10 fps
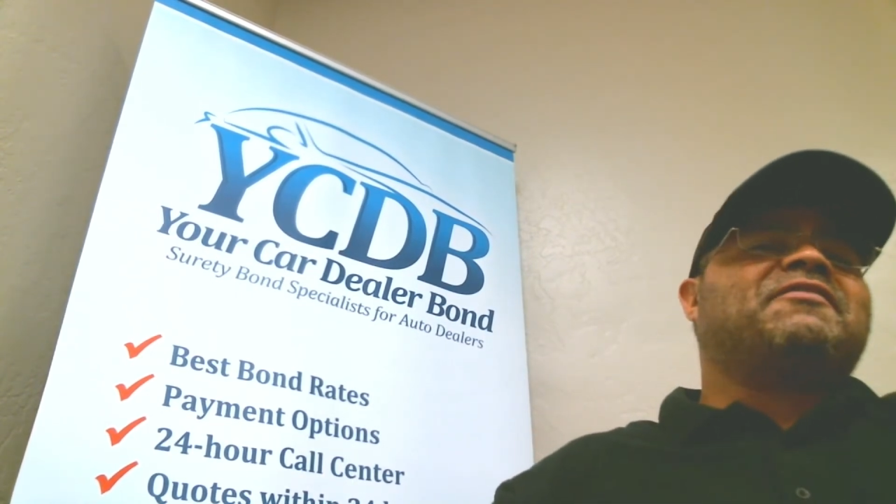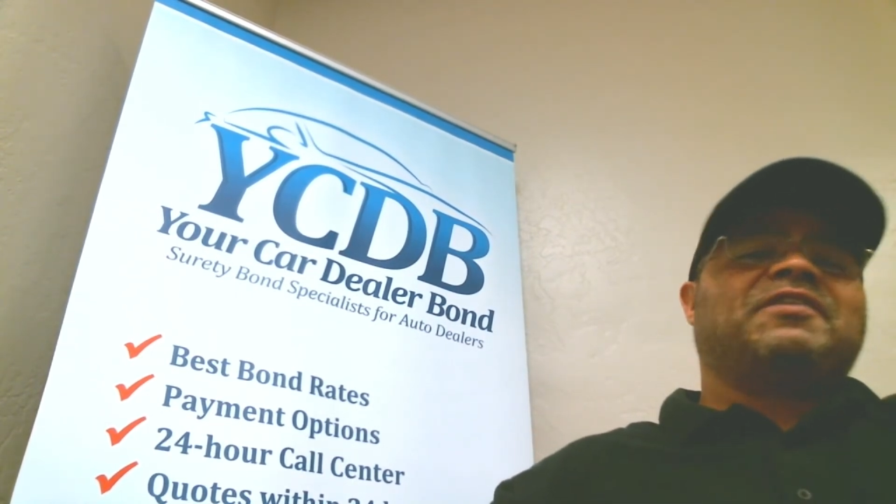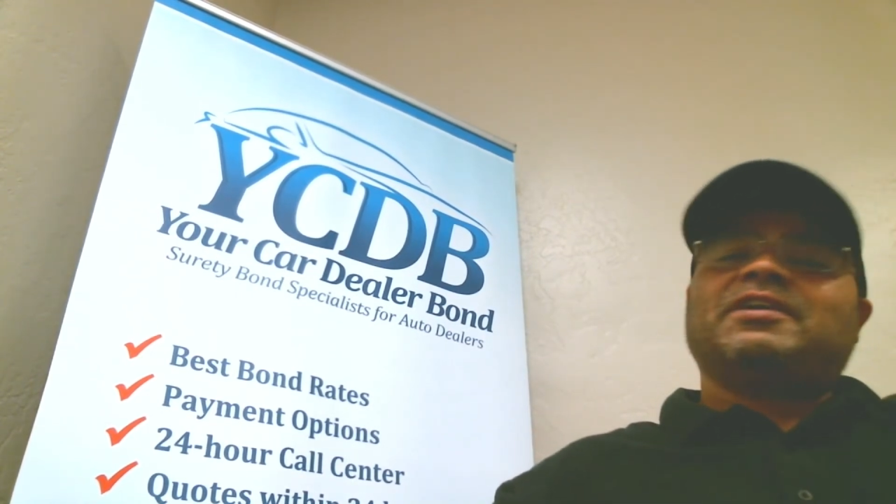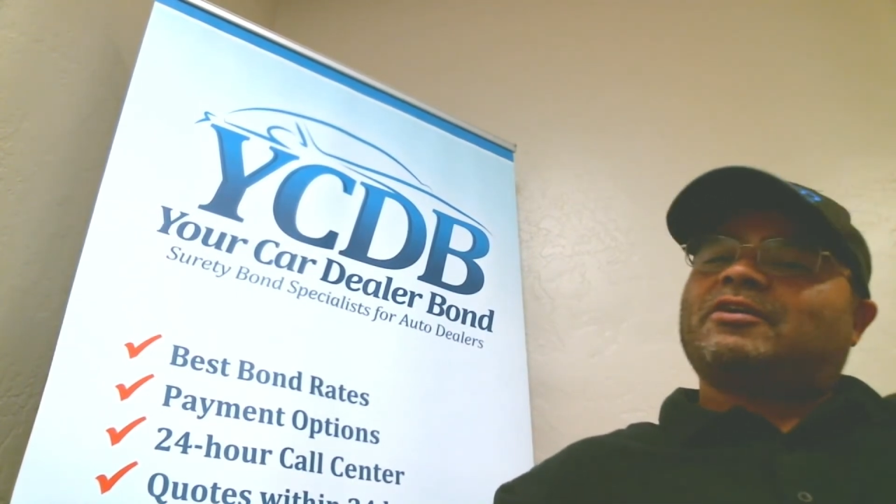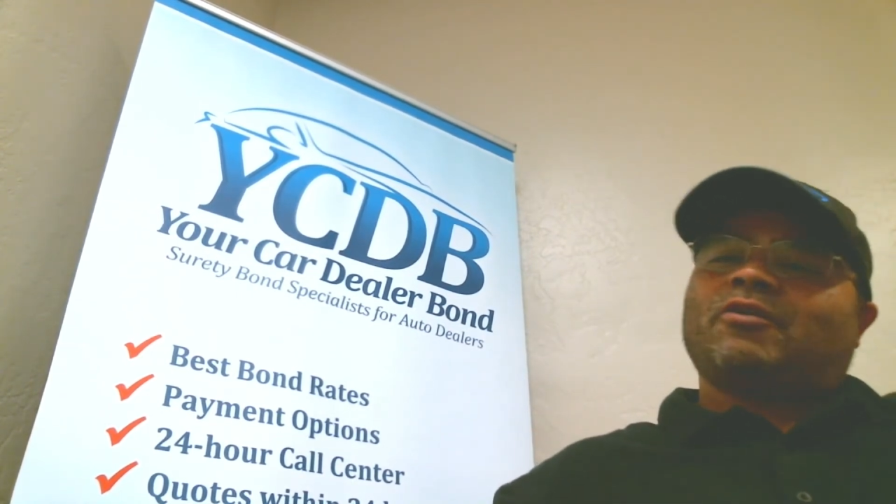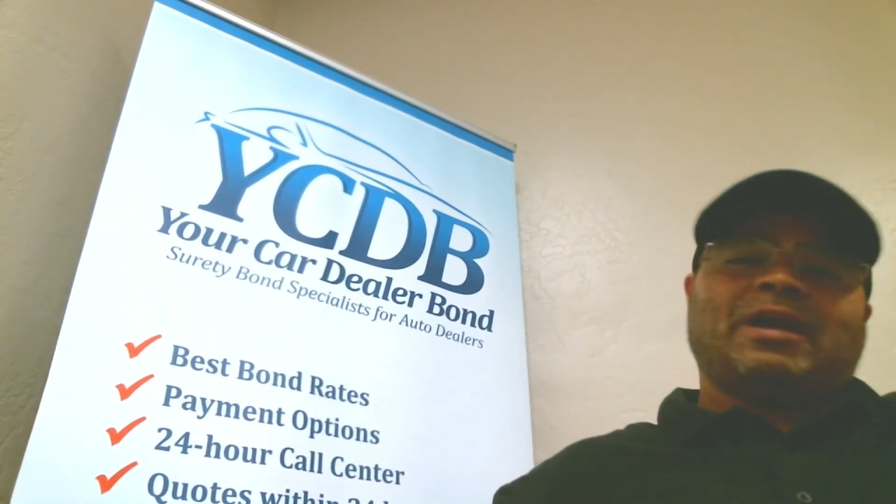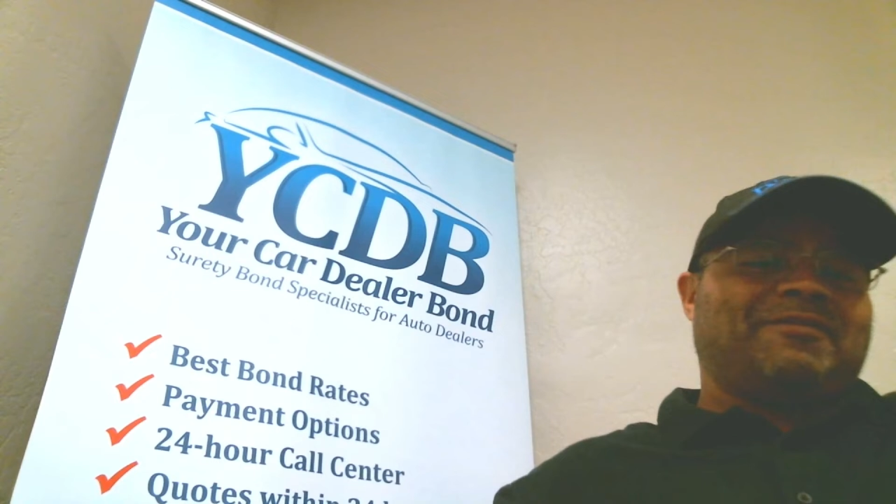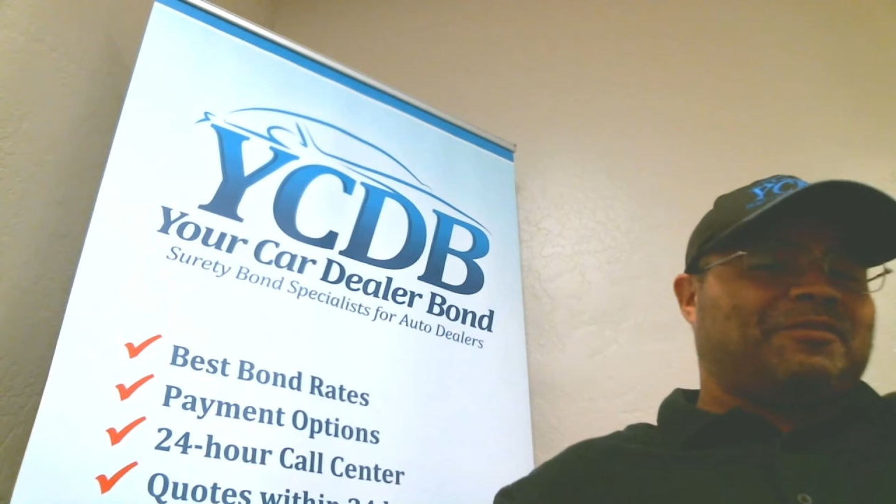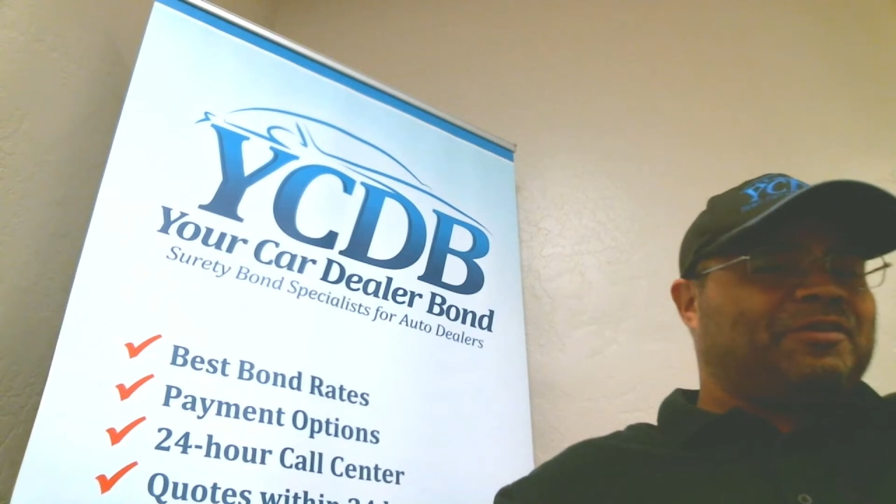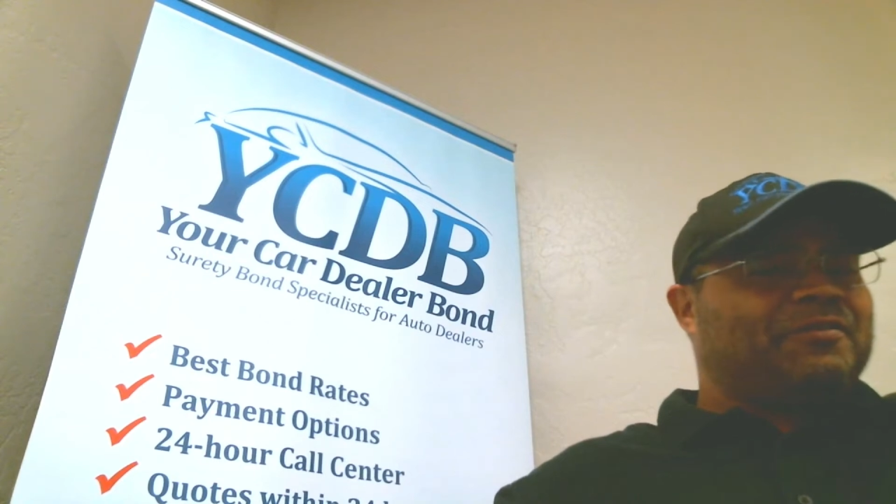vehicle
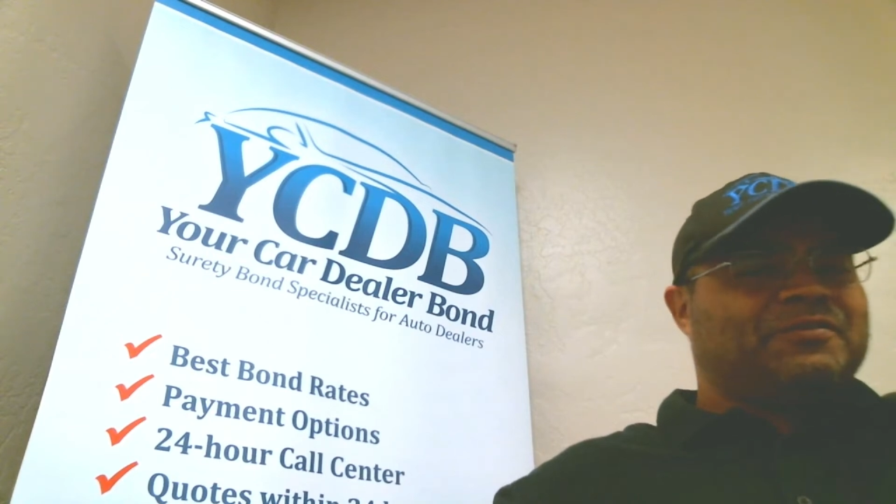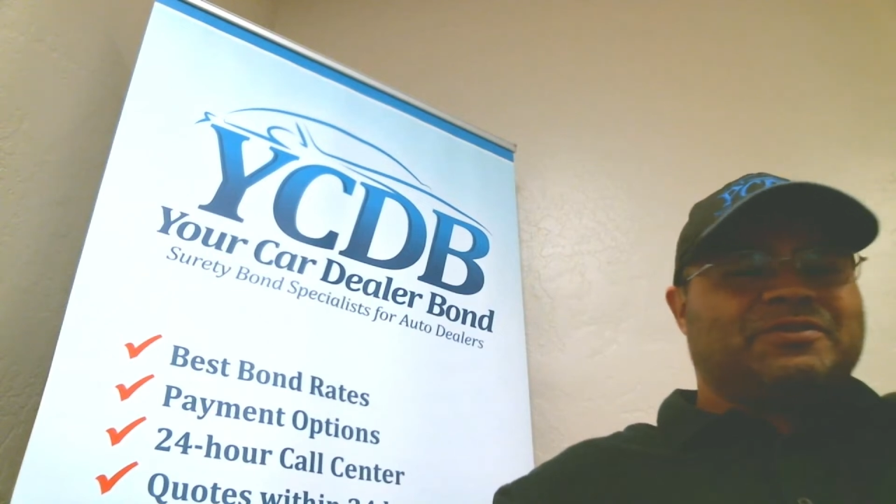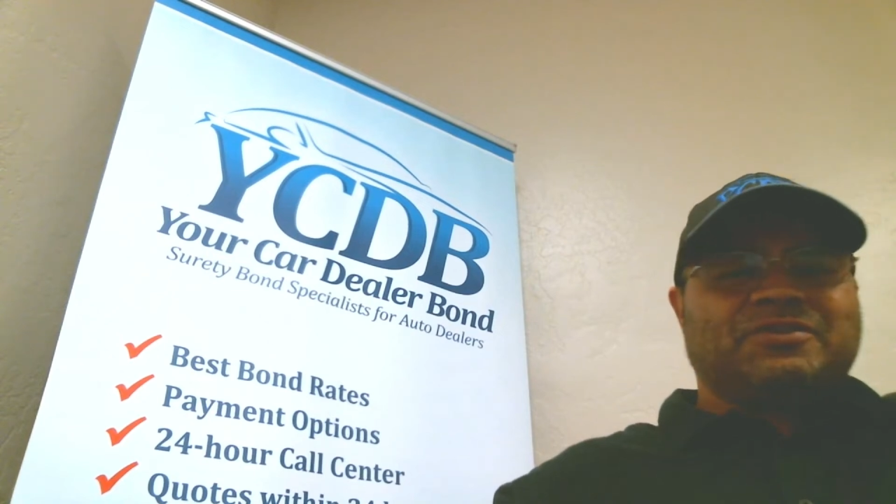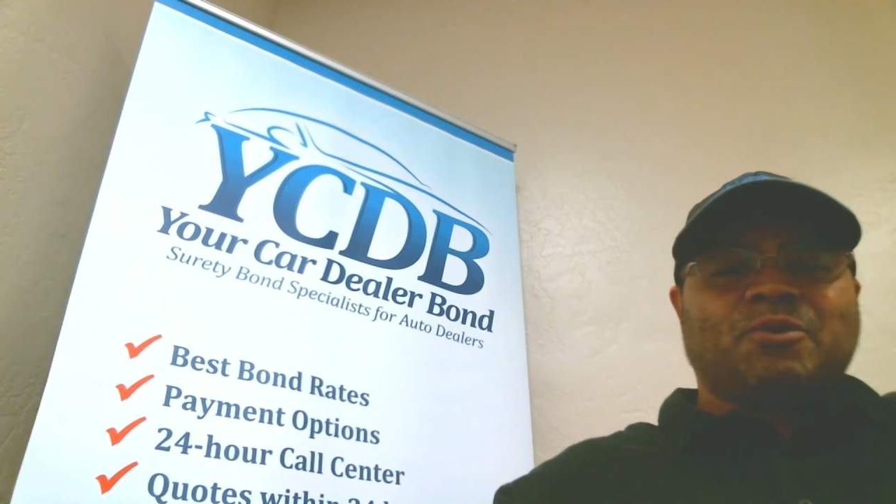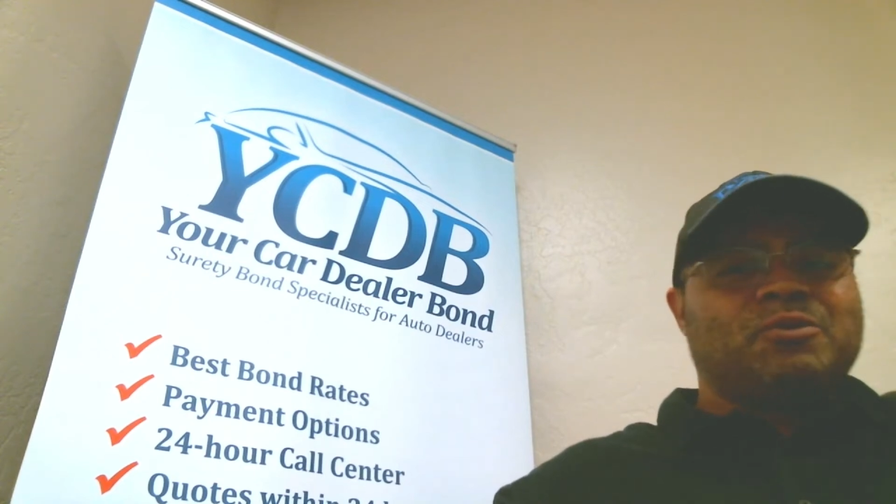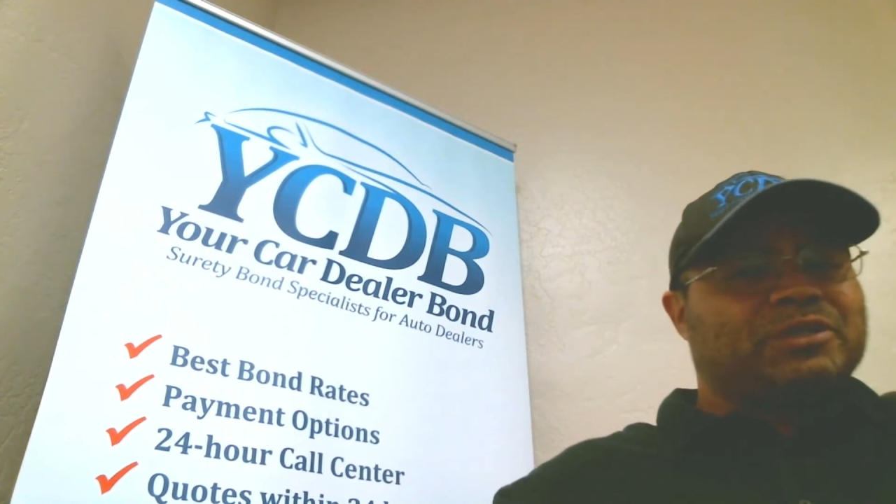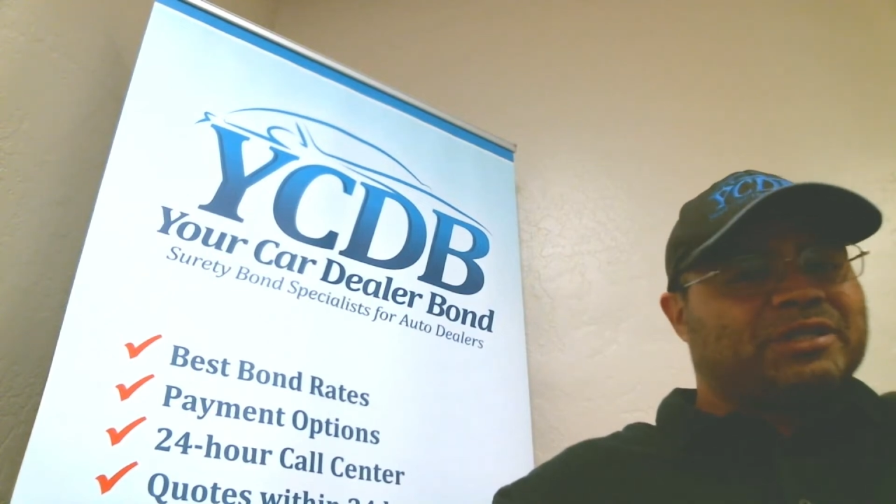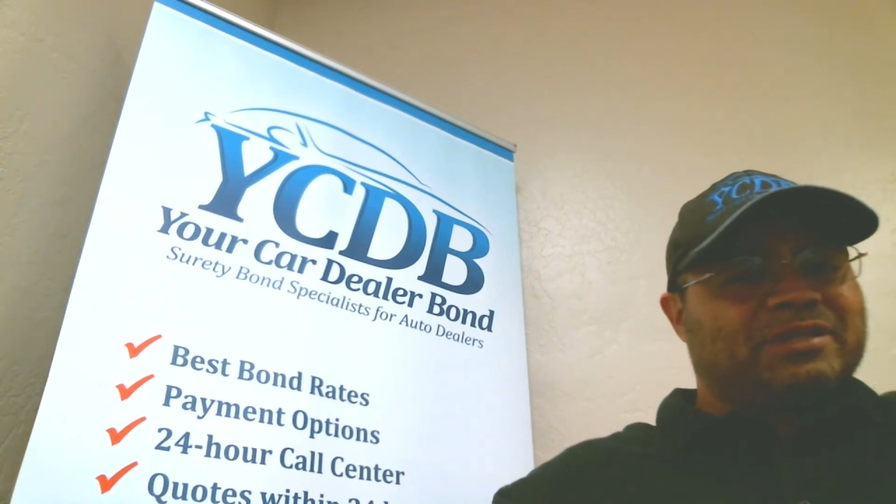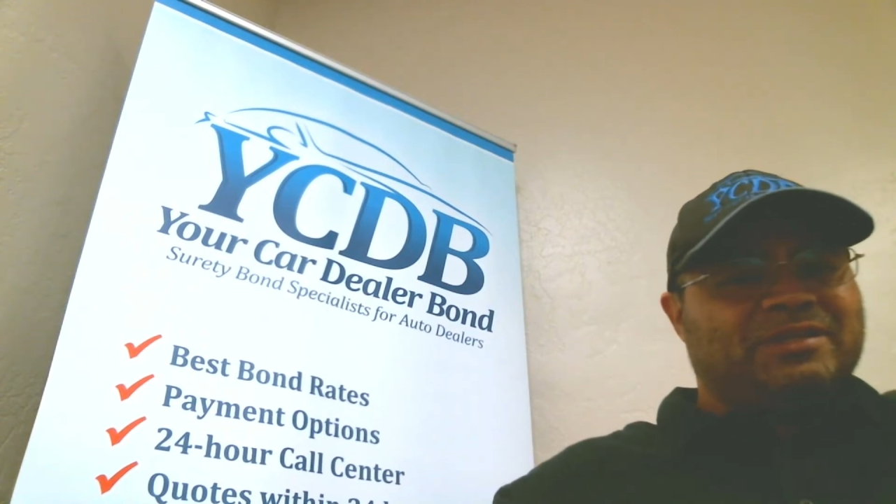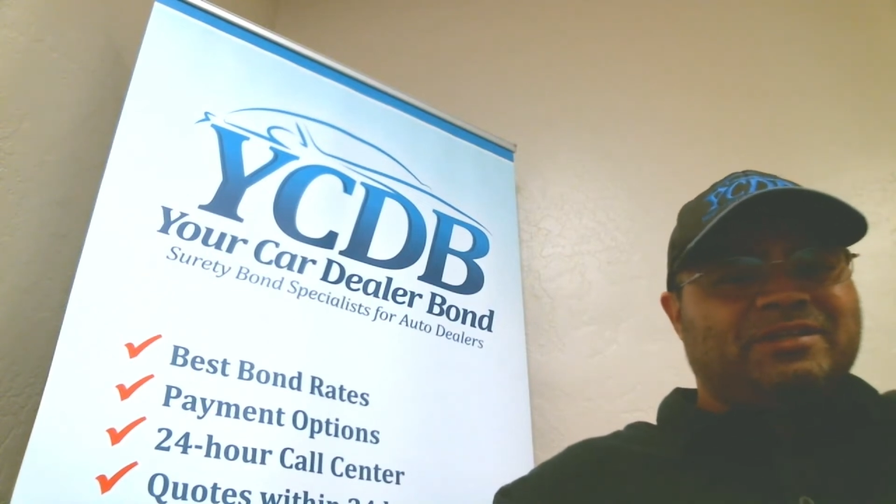after you've sold it,